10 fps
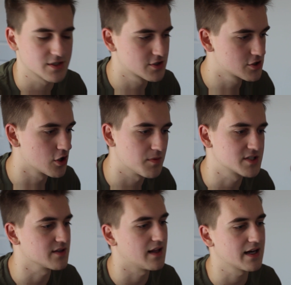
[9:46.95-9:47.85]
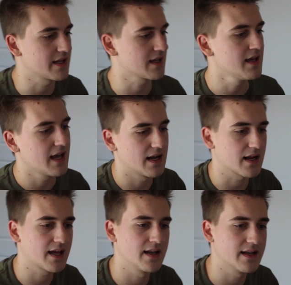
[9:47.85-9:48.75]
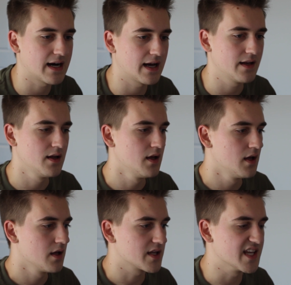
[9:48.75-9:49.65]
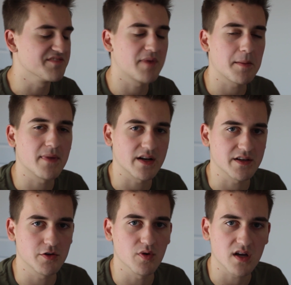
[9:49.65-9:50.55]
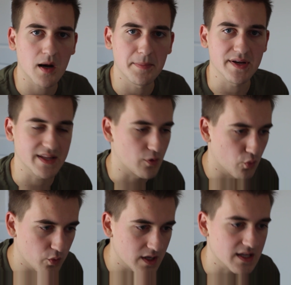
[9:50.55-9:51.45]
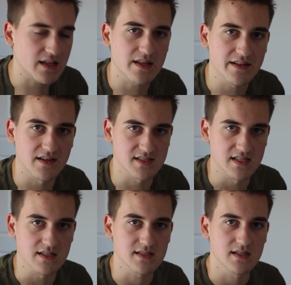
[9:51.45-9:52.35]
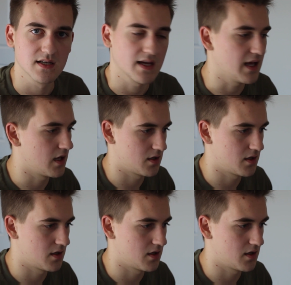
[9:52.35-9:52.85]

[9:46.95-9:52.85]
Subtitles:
It's so much lying, and I cannot give my money to a company that willingly does this.